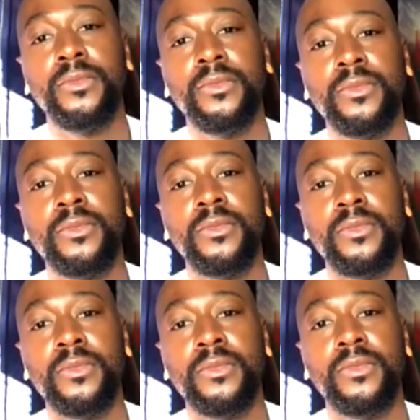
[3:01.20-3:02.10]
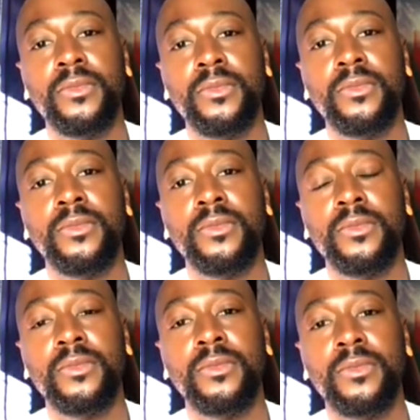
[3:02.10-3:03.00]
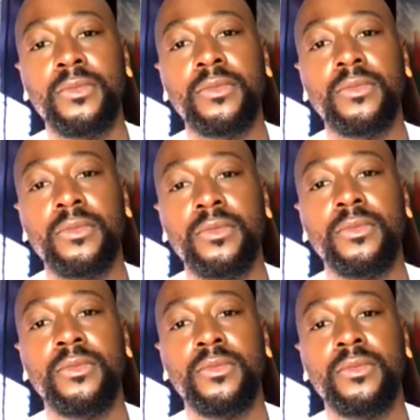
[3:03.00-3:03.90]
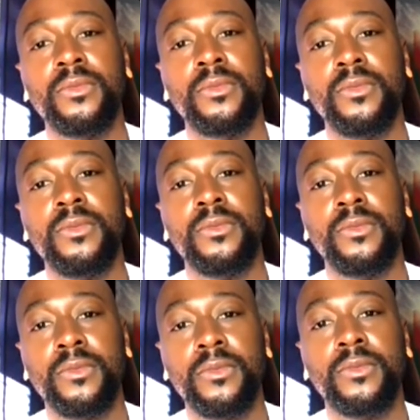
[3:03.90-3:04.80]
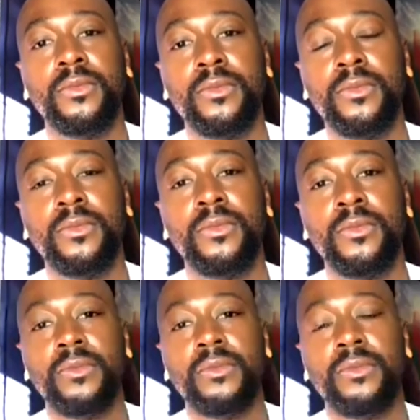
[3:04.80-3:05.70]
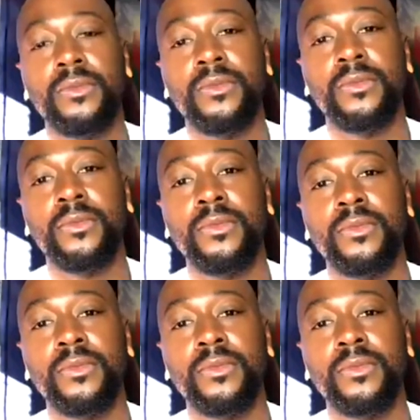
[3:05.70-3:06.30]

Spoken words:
No words are spoken by the person on screen.